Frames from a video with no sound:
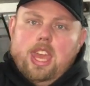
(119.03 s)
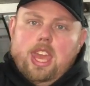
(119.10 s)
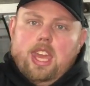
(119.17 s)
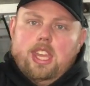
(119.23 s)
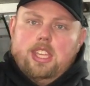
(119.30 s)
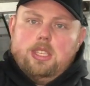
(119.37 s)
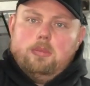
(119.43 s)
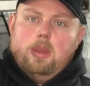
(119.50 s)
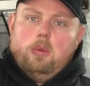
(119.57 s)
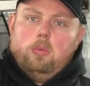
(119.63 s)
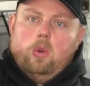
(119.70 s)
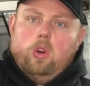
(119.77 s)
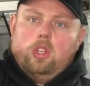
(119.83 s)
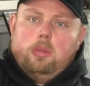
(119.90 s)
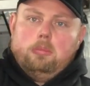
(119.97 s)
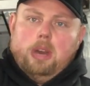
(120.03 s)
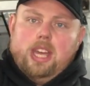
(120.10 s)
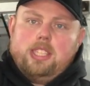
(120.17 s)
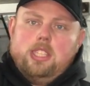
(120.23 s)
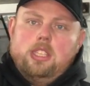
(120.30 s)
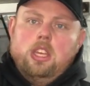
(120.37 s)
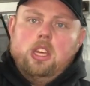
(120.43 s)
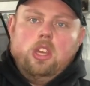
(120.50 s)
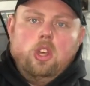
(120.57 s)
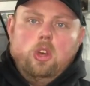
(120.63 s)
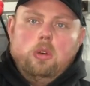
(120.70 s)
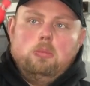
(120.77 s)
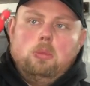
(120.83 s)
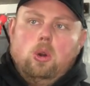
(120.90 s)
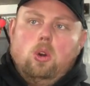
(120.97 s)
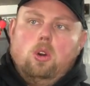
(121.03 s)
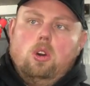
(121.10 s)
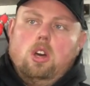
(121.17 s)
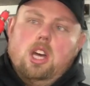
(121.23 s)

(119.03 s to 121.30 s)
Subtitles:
It is a bit worn and battered, but